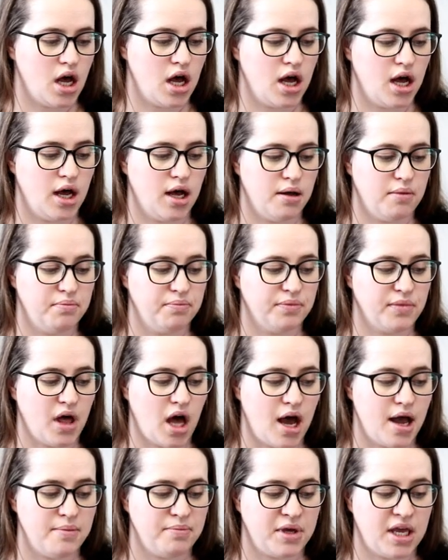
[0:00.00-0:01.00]

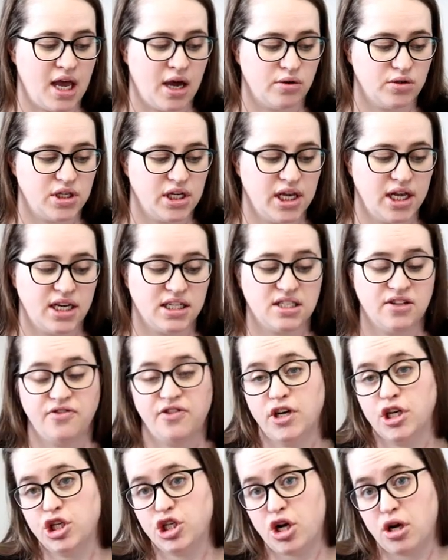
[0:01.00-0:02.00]
I'm counting it as a
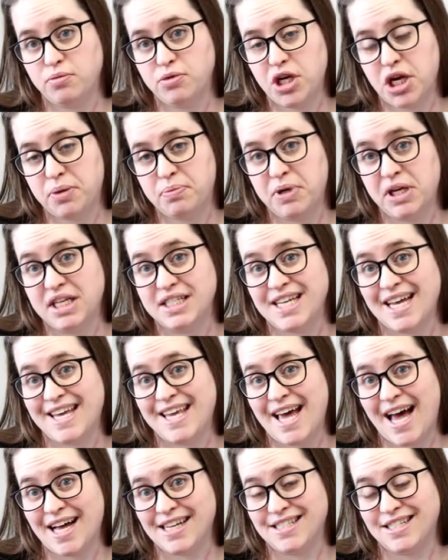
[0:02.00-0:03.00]
finished object because I
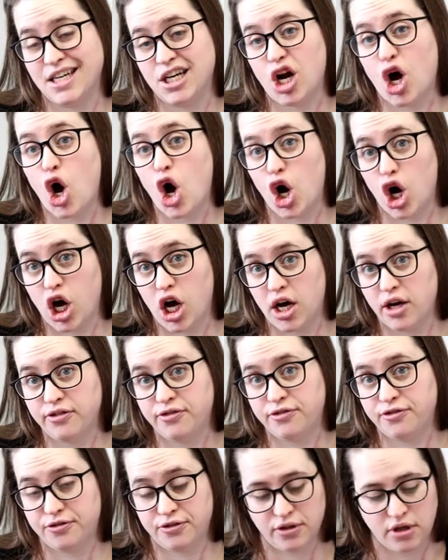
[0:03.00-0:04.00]
cast it
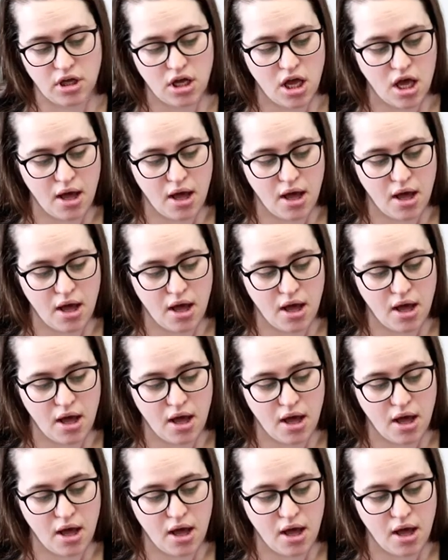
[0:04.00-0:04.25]
off,